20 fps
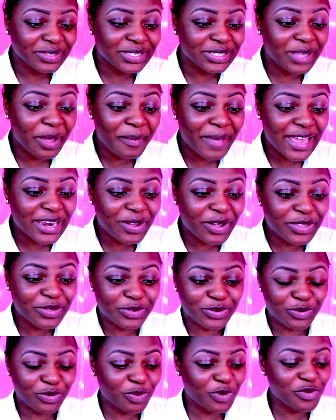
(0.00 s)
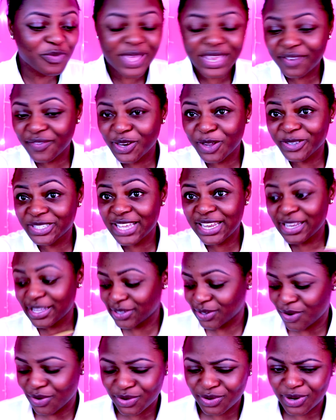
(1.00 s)
Somebody on YouTube who made a video 10 years
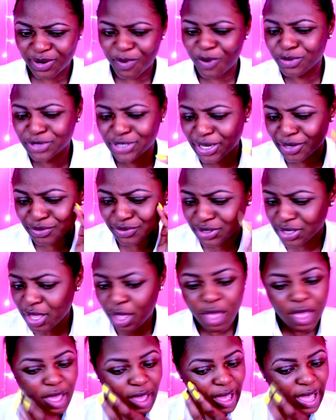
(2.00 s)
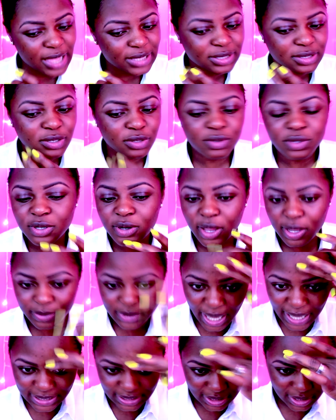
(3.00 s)
ago, you know them old channels, has the username
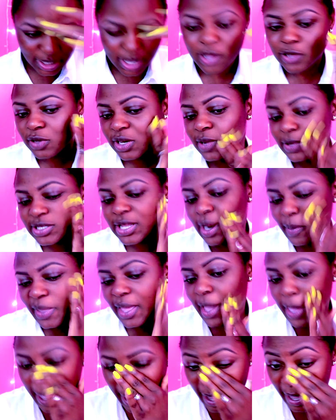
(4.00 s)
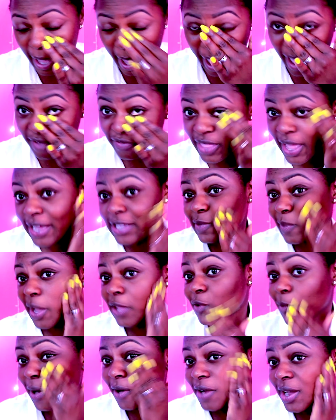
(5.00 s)
Tati. But it was telling me I can't have that as my
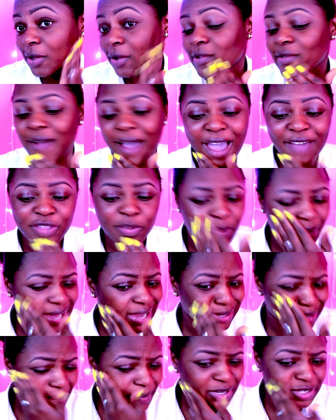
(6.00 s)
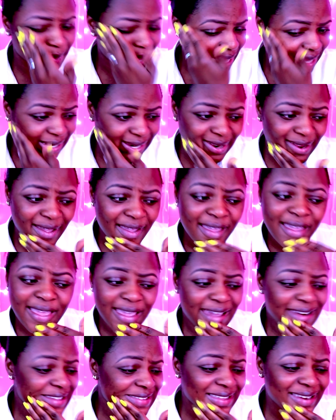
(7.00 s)
URL. I have to put, like, numbers behind it.
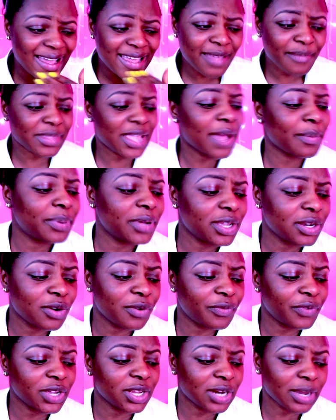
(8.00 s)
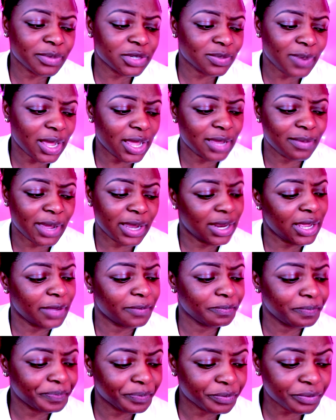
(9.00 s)
And I said, I am not putting no freaking numbers behind my
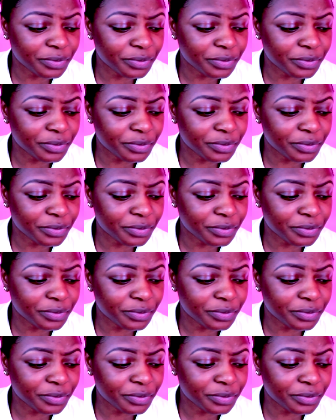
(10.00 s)
name.